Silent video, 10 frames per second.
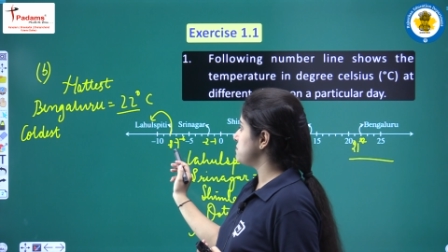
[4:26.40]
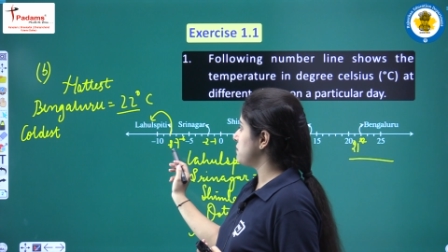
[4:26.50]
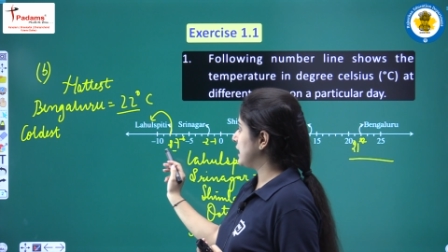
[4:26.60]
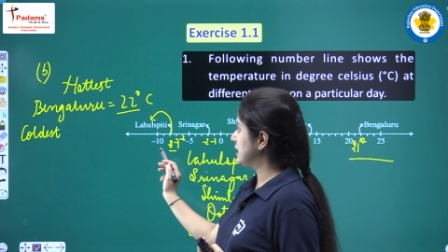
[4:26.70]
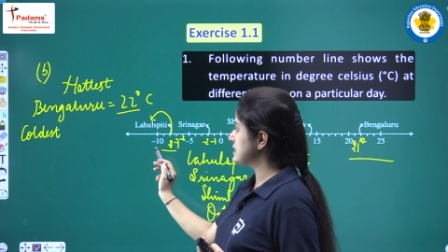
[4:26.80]
see
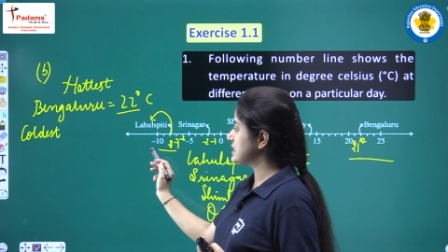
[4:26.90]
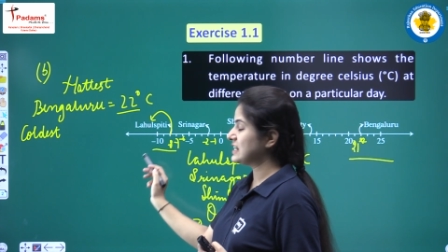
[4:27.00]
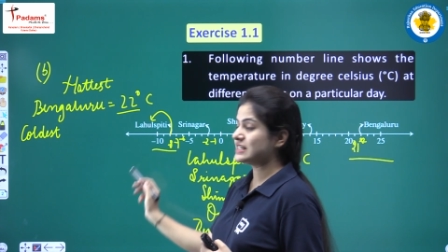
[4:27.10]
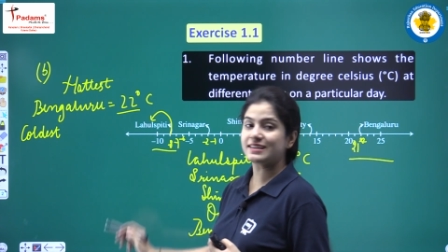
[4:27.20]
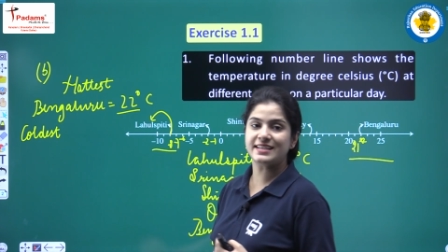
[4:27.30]
minus
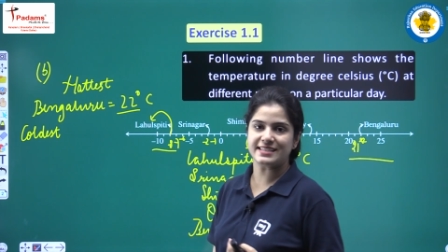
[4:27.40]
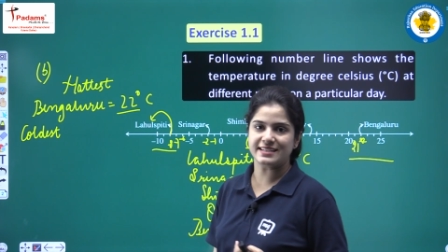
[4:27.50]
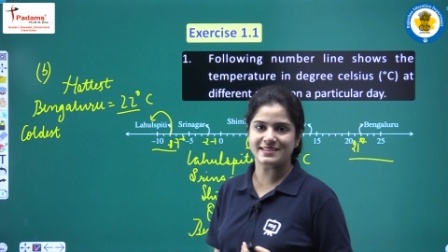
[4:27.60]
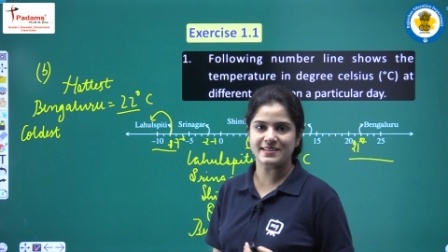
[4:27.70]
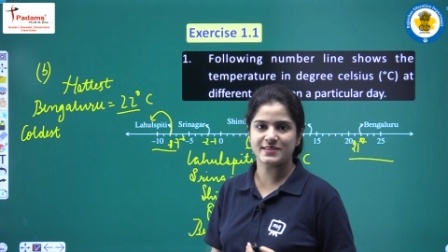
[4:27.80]
8 degrees
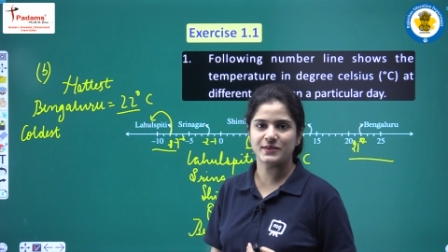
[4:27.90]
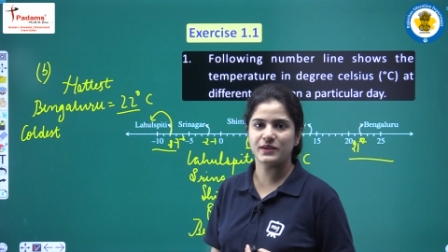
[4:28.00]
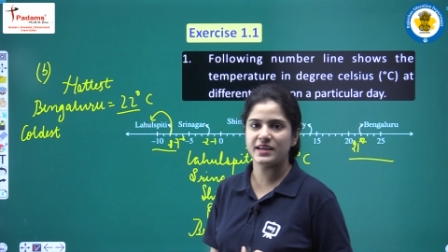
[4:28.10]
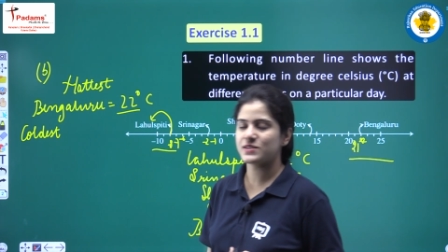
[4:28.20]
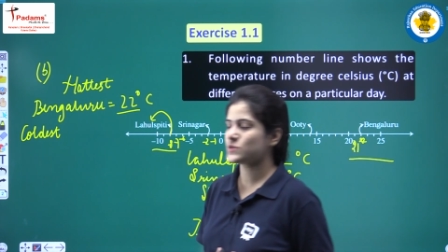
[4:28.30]
Celsius okay